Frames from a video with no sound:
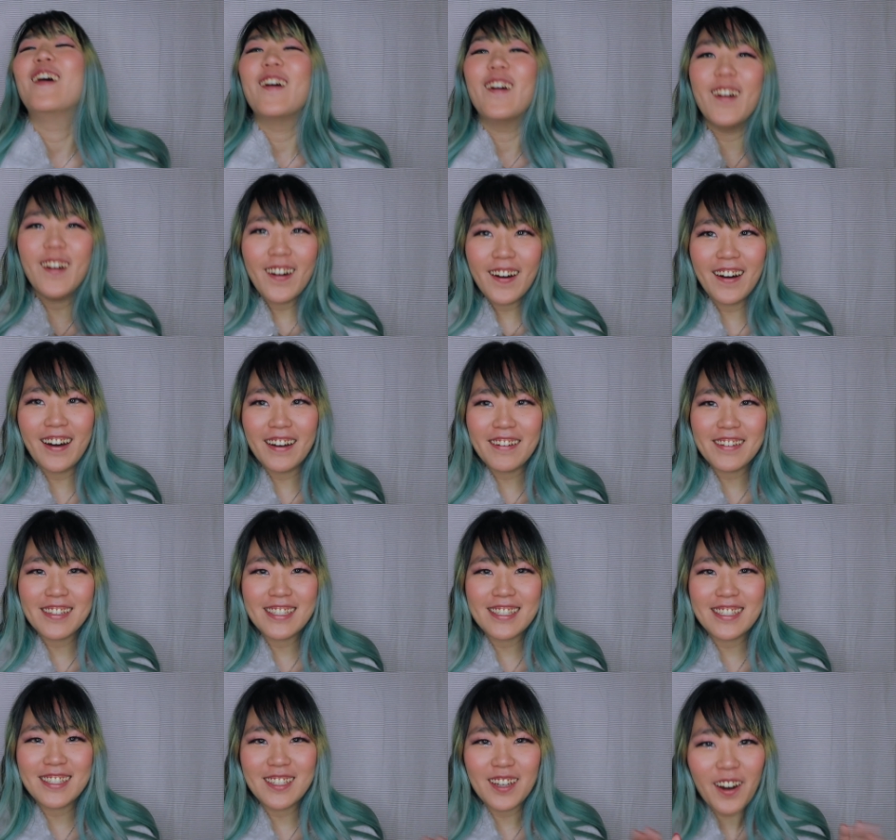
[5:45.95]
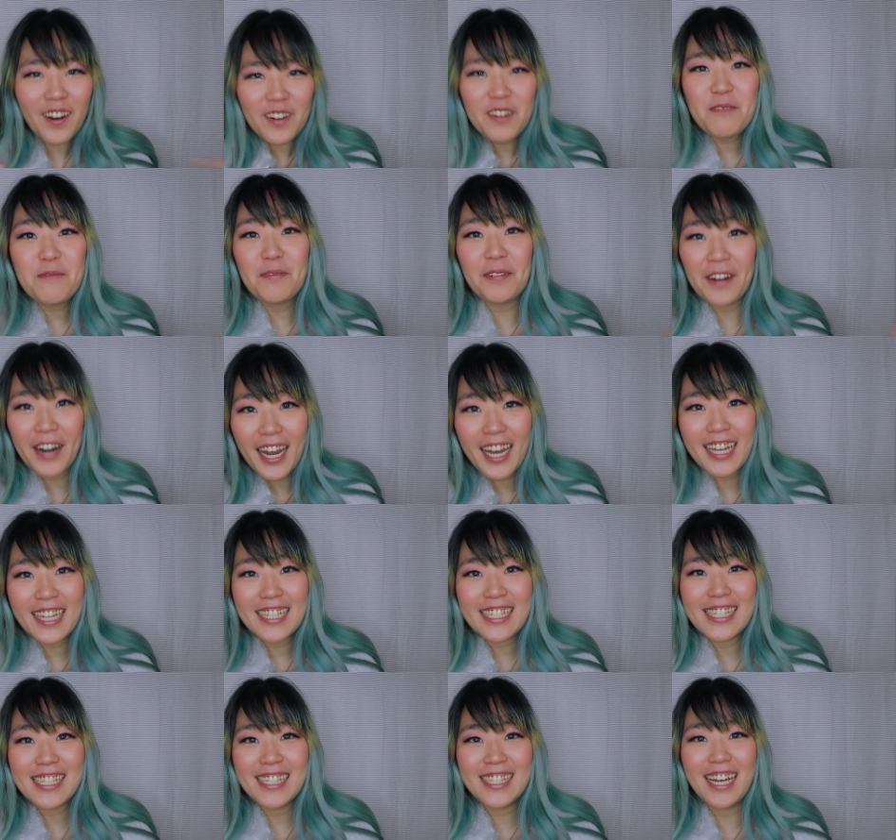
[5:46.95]
Oh, I was so
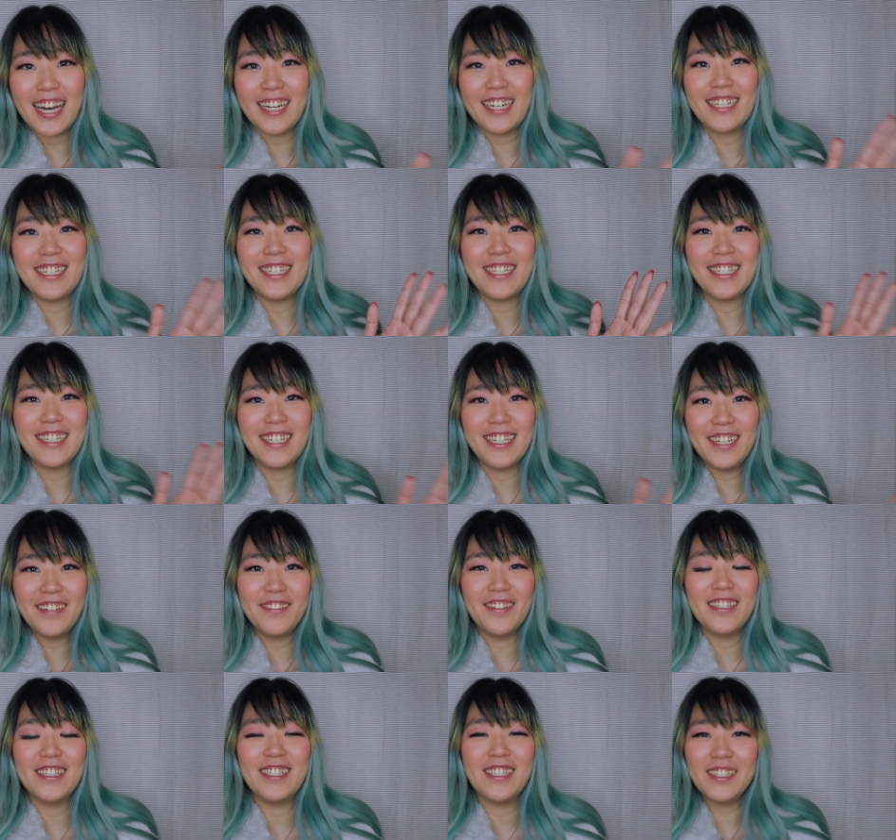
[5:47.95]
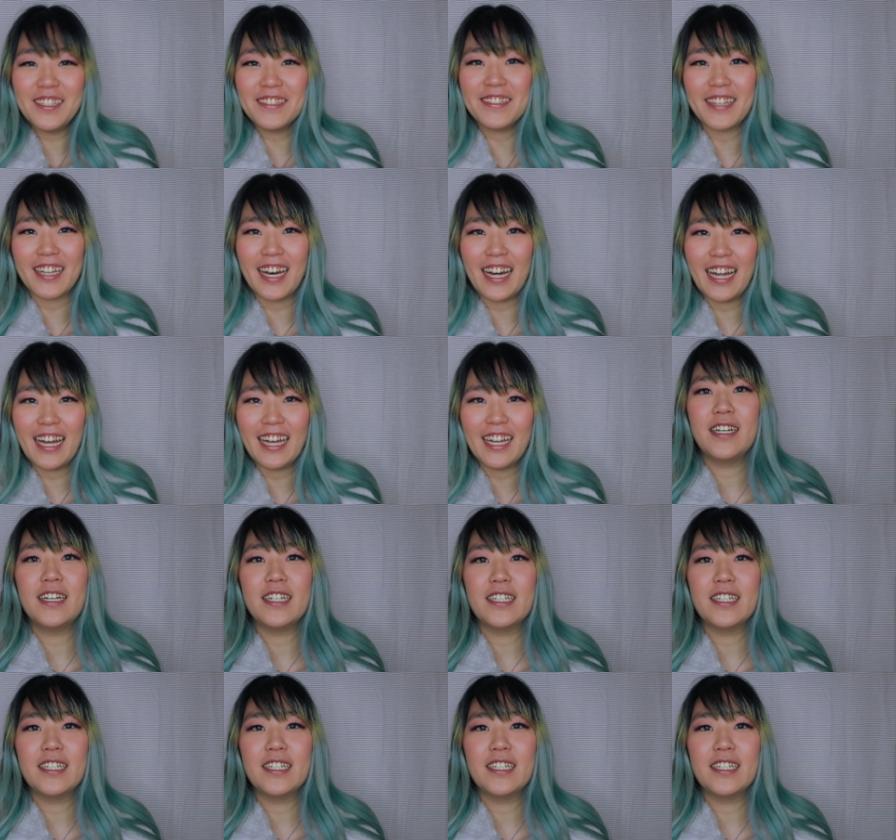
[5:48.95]
impressed that he even knew that.